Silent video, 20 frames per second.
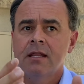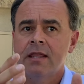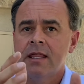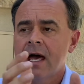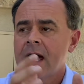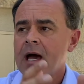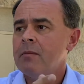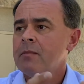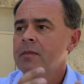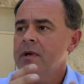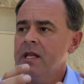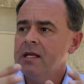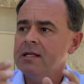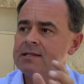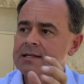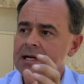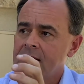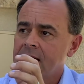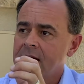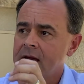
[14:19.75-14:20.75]
that many
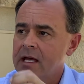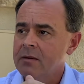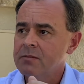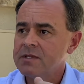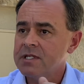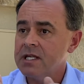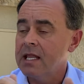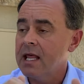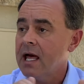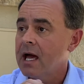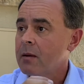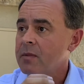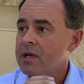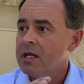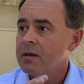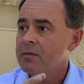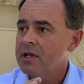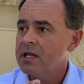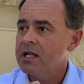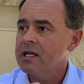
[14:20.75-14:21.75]
times and that
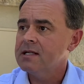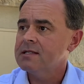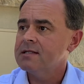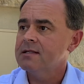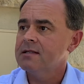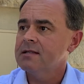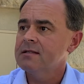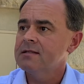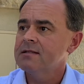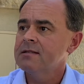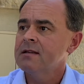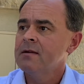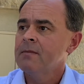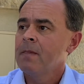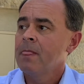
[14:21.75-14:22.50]
many places,